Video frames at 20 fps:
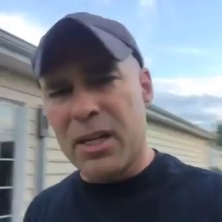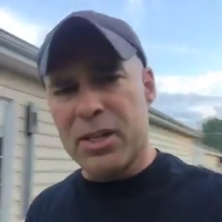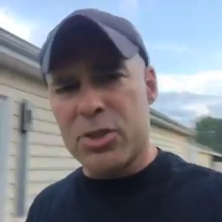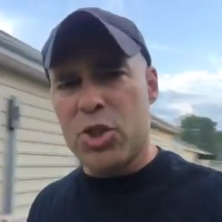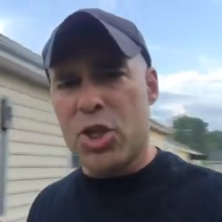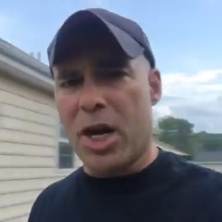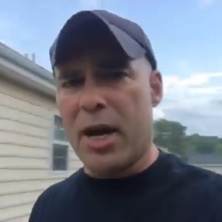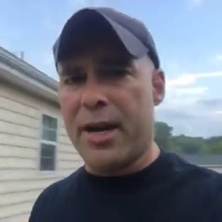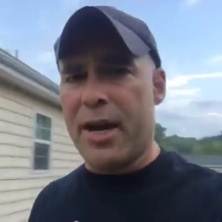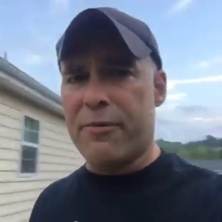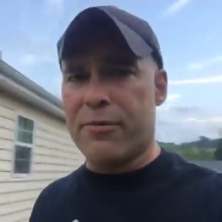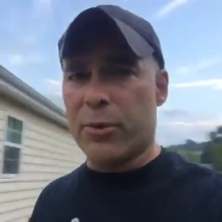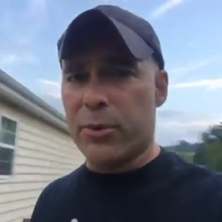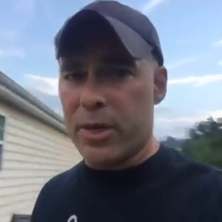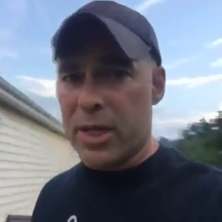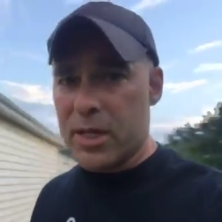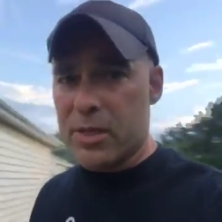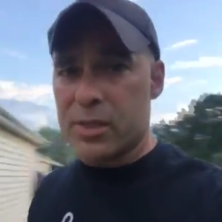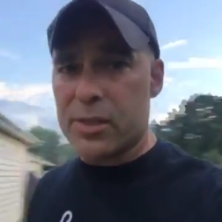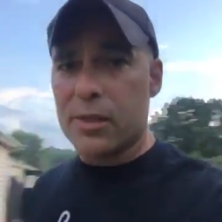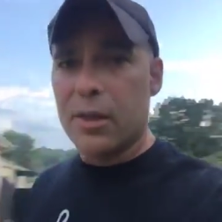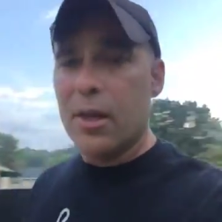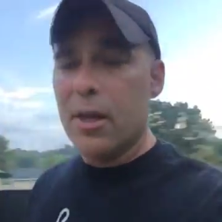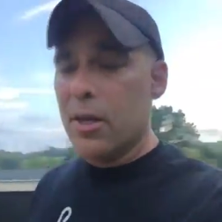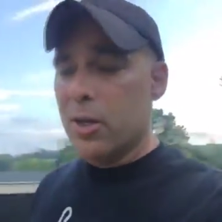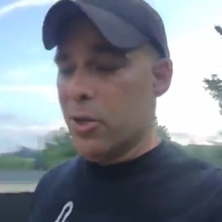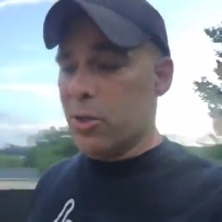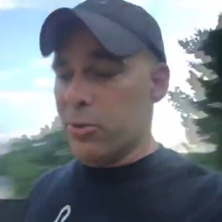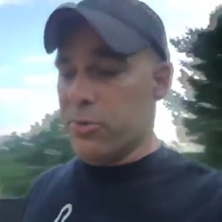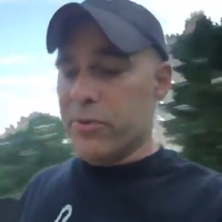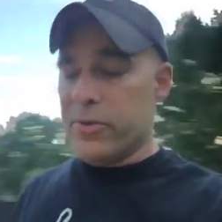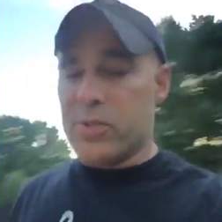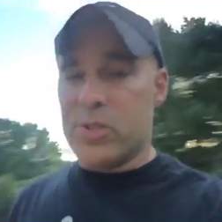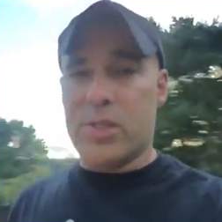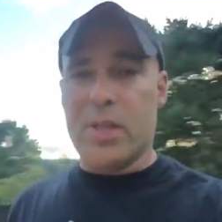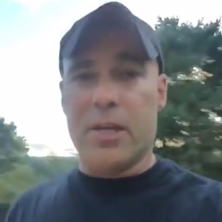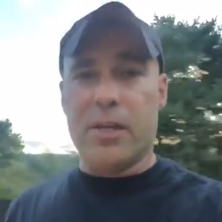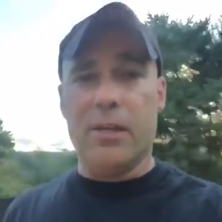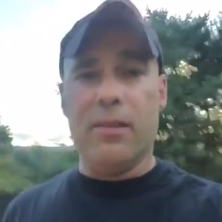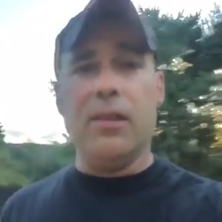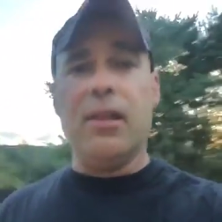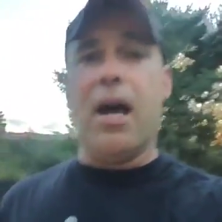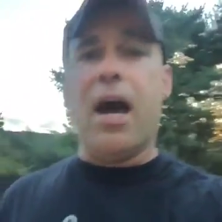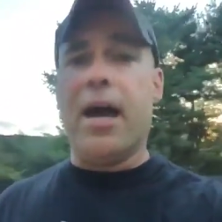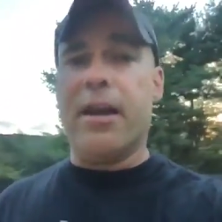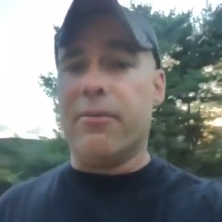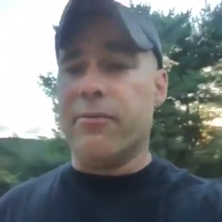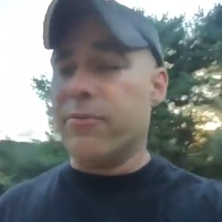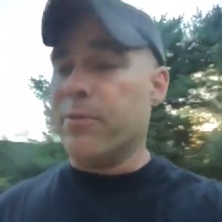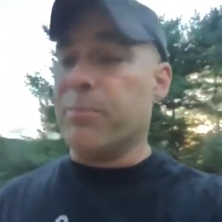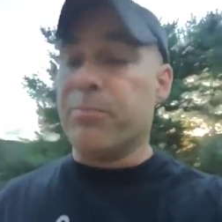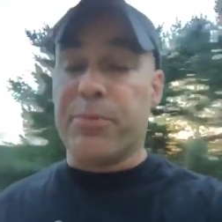John Avarice, who has done a lot of